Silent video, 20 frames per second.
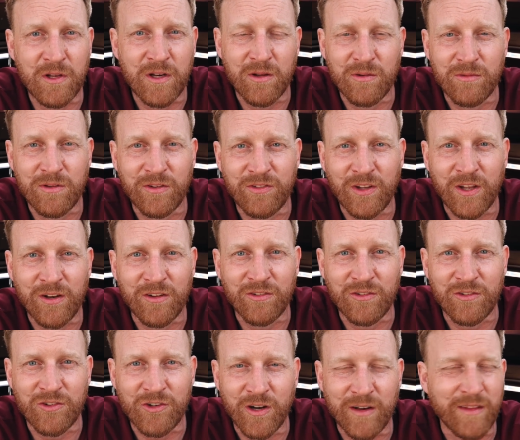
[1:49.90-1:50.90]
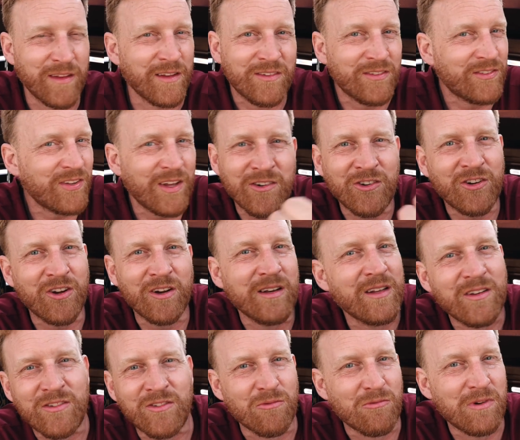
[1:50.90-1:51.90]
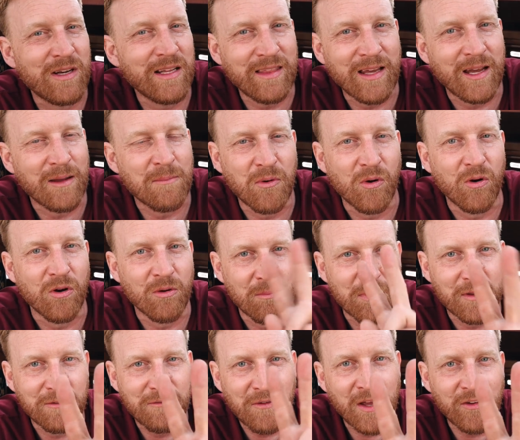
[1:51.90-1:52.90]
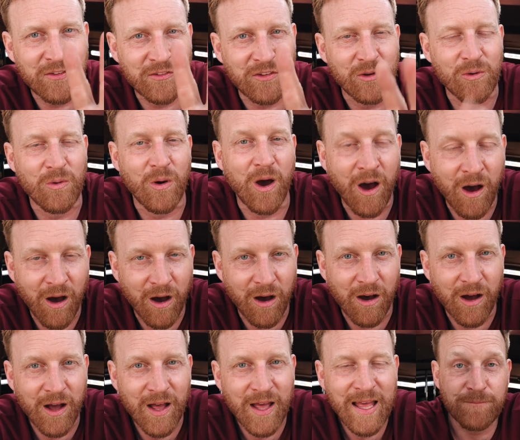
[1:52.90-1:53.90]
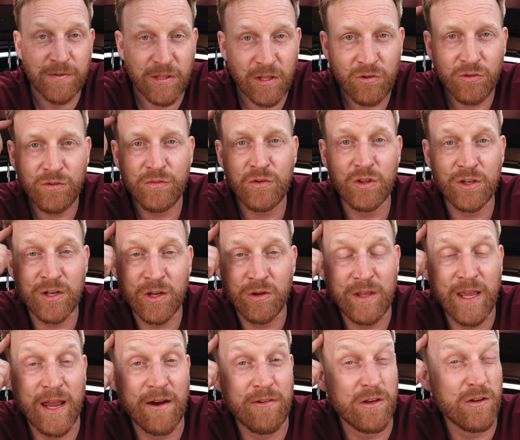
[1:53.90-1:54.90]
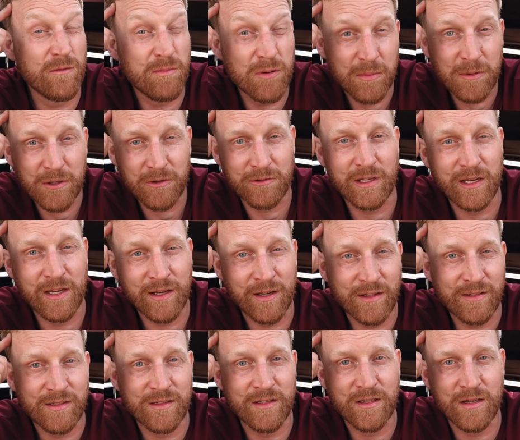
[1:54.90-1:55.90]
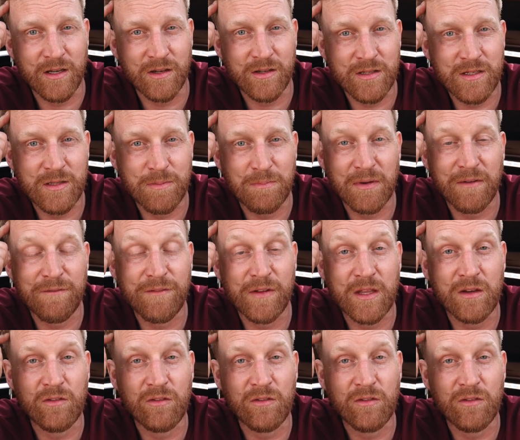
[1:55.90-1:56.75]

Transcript: you know, the sun isn't shining. The sun shining is not really that important, but the first two are. For those of you that know the area, you've probably already connected the dots, but for